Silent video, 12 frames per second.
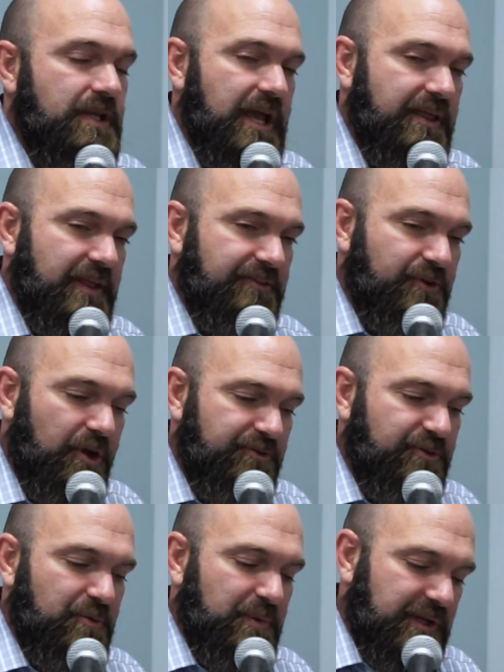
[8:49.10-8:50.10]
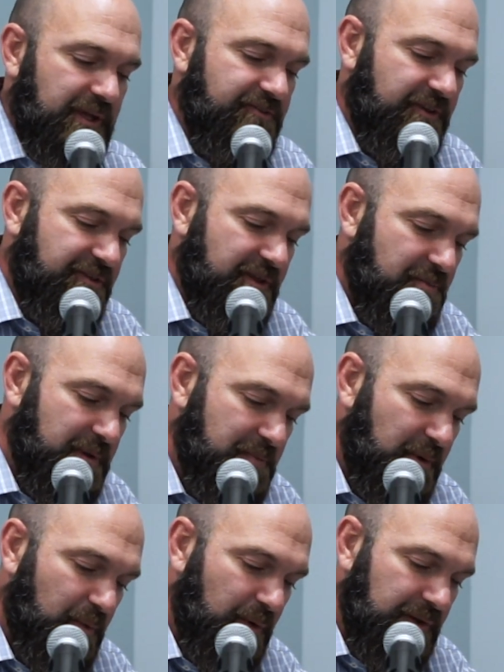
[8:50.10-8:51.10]
Yeah, and that's also because I think
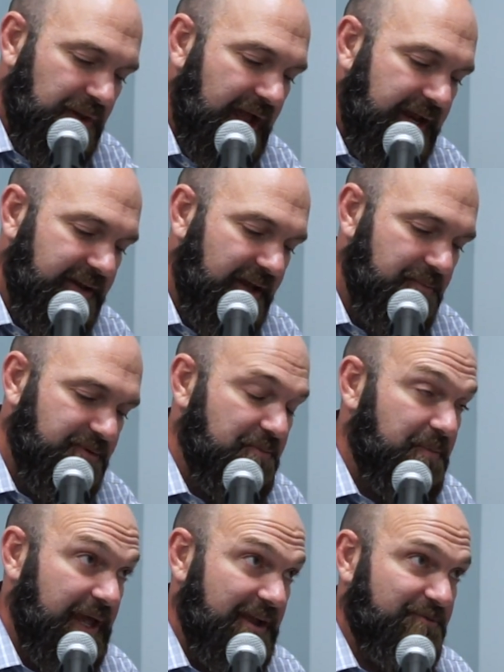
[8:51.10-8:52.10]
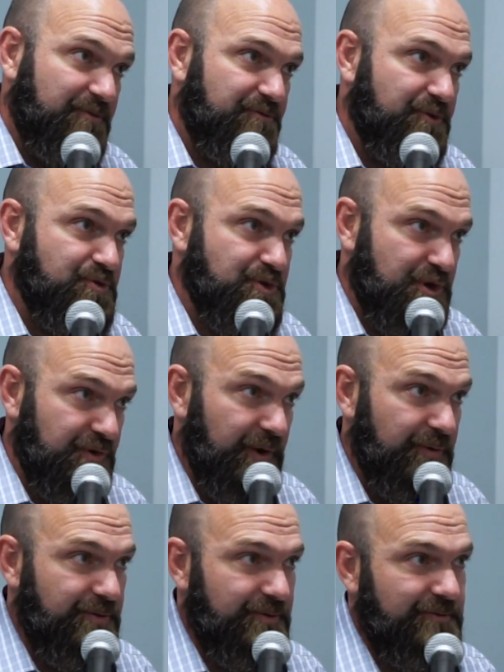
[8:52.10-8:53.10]
people were lined up to pay for future
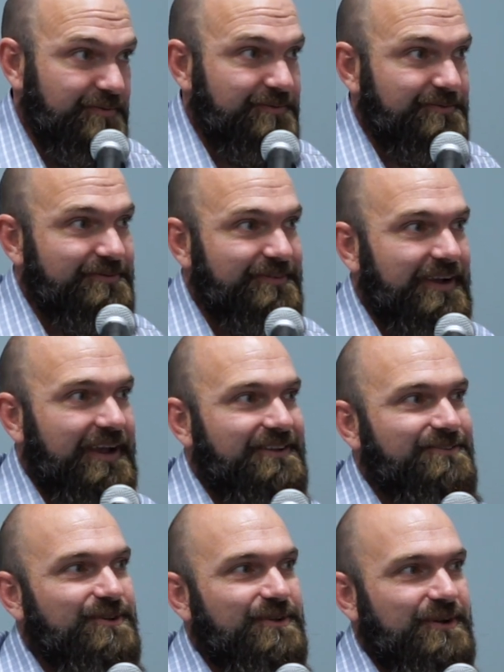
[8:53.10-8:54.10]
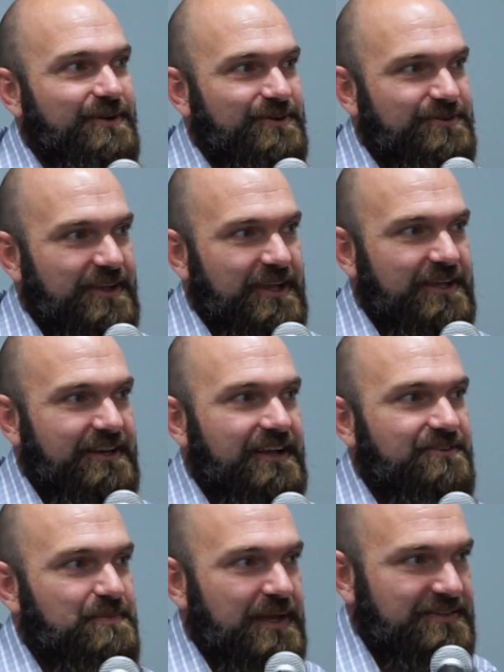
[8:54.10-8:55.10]
growth. Right. And so there was like an
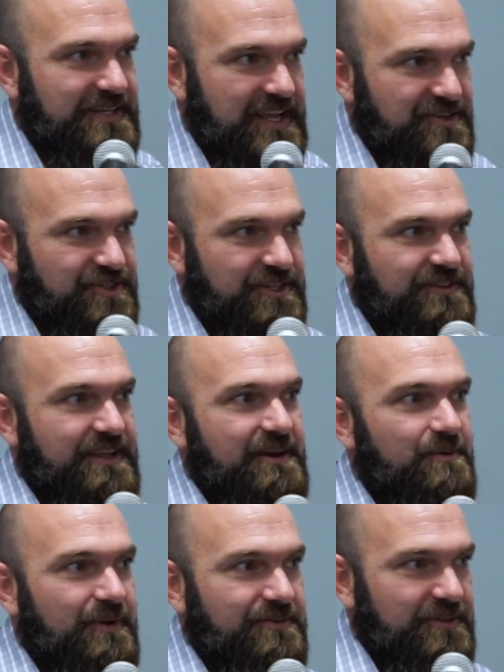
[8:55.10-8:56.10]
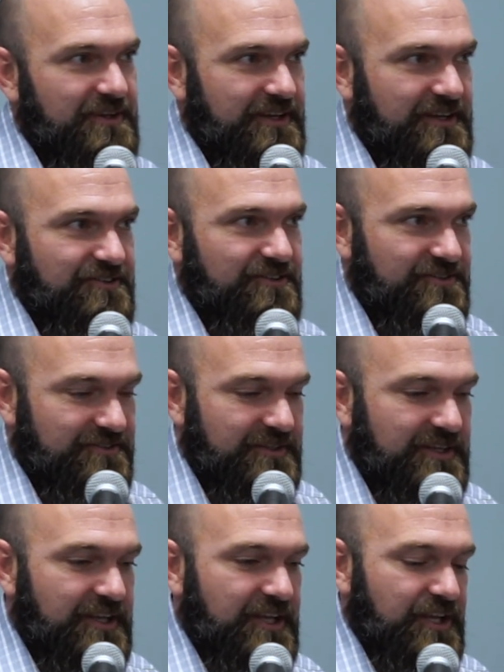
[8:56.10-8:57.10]
expectation that it wasn't going to just,
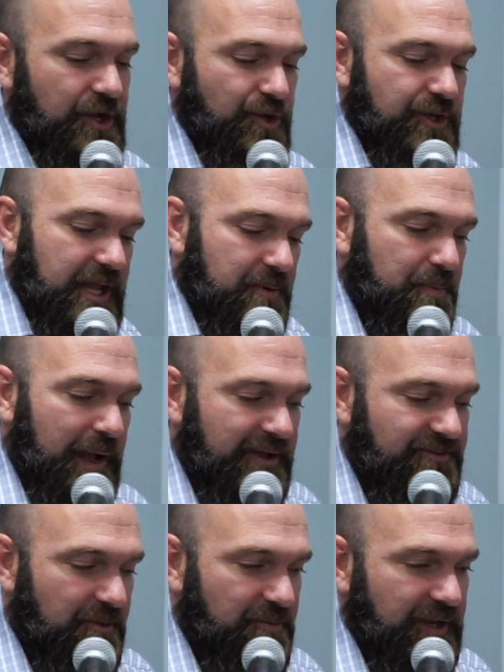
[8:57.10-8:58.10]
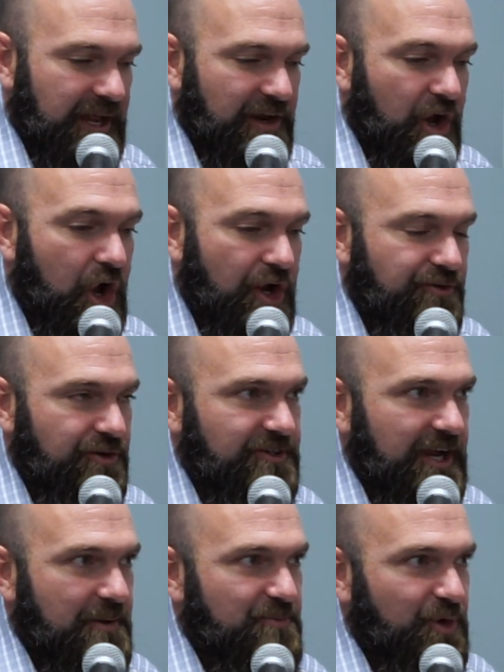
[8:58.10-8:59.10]
you can't buy something at 100
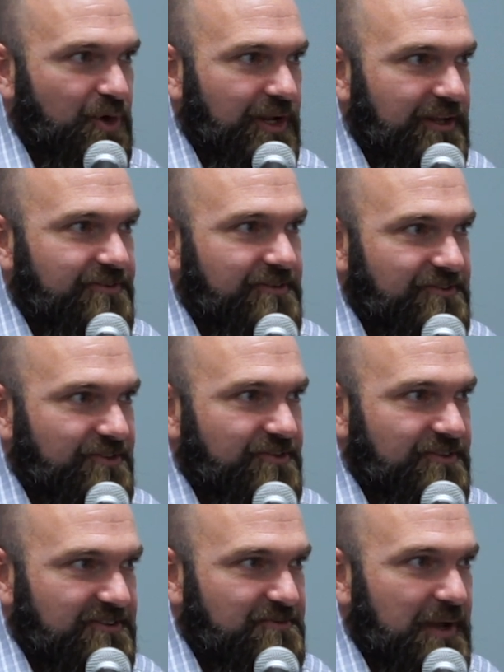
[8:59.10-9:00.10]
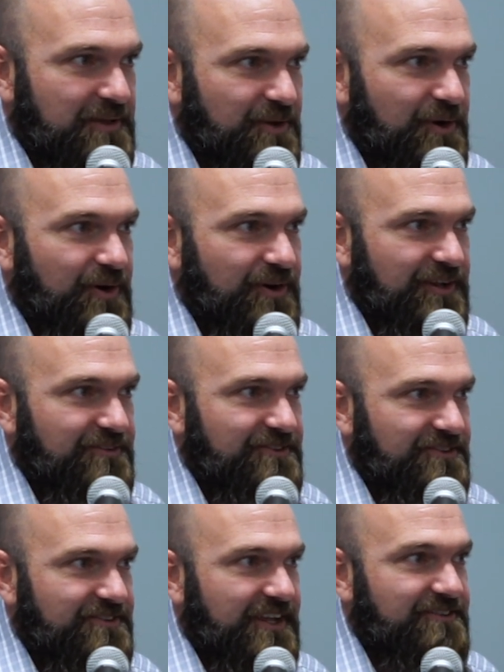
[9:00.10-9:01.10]
times earnings and just expect the earnings
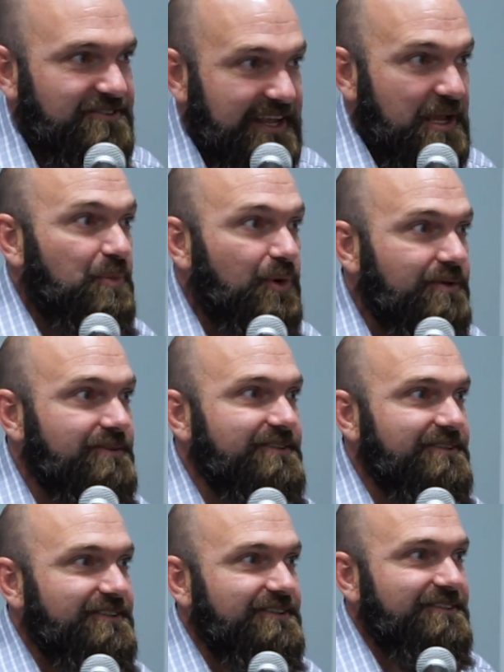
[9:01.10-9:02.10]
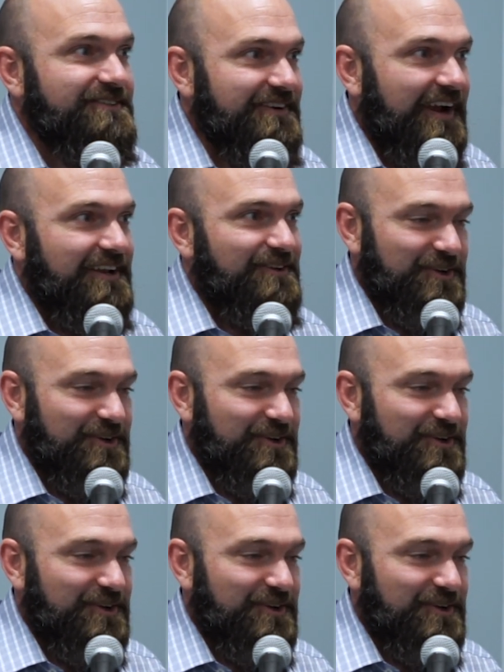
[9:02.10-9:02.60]
to stay stable. Right?